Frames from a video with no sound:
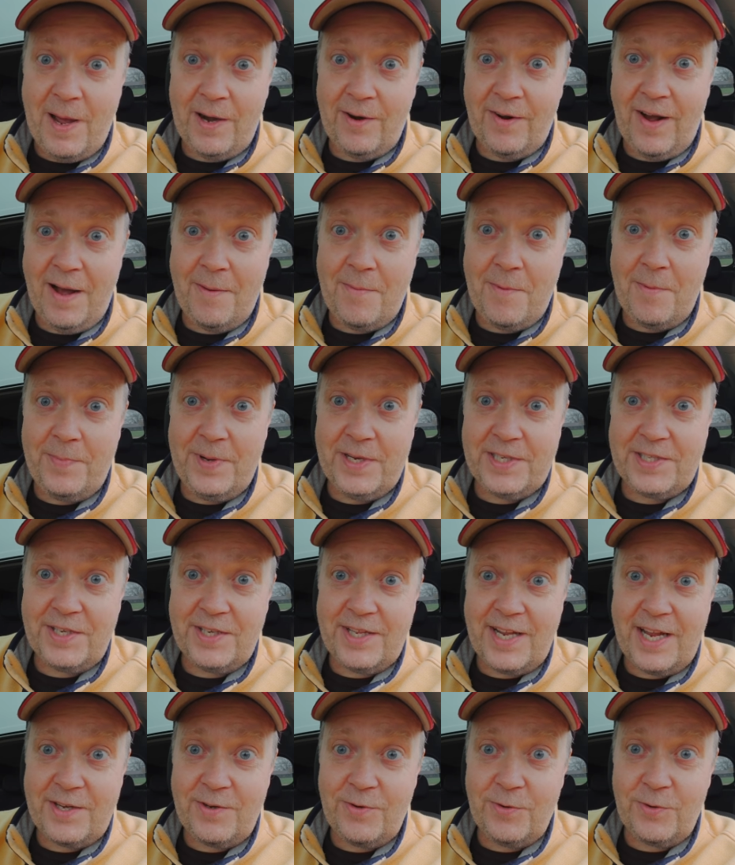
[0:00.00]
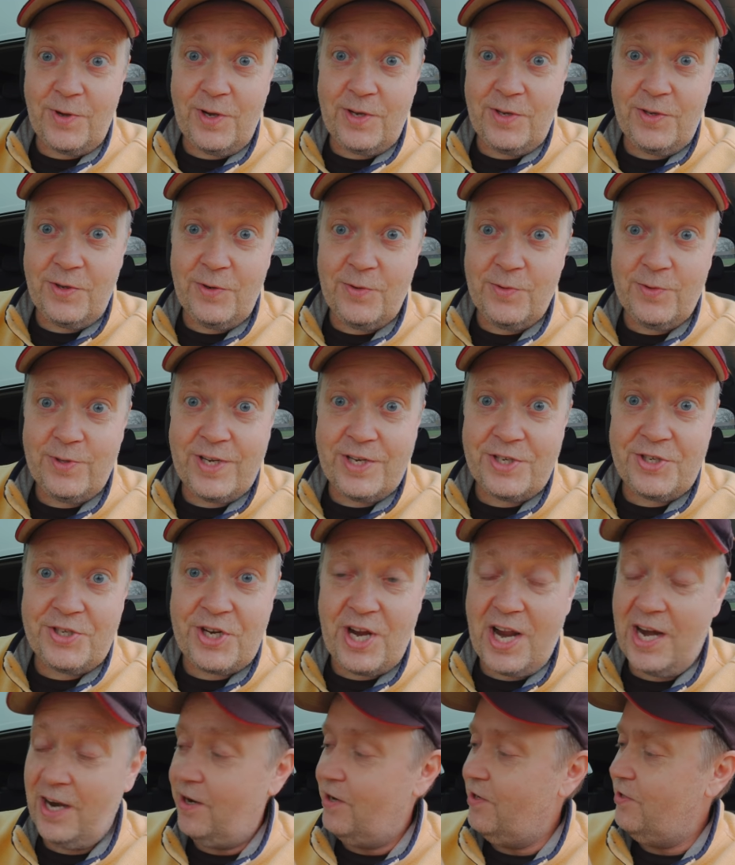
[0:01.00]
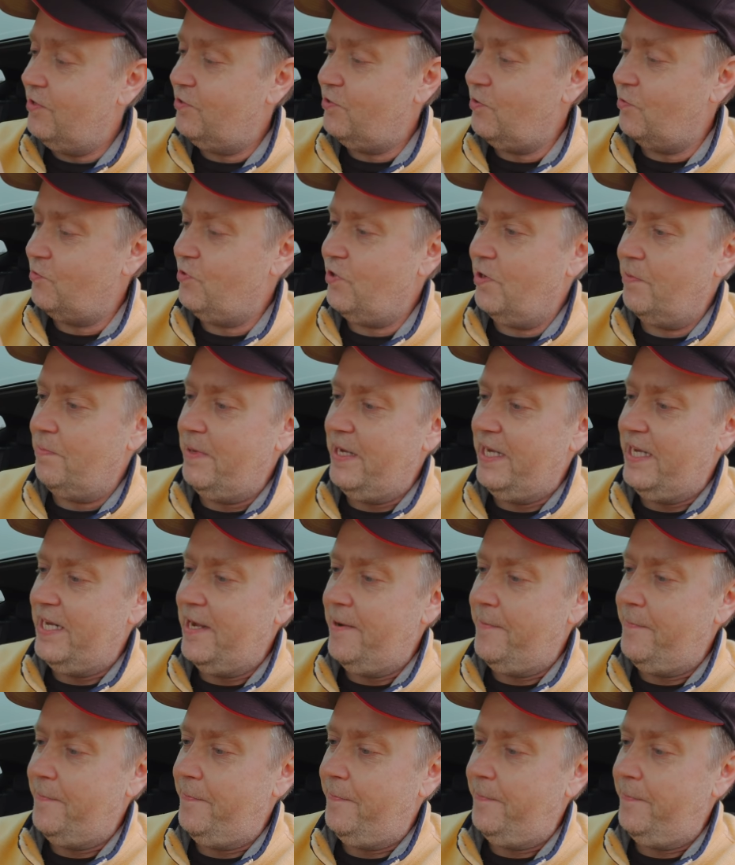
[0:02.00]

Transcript: panorama picture that you can use and share on social media.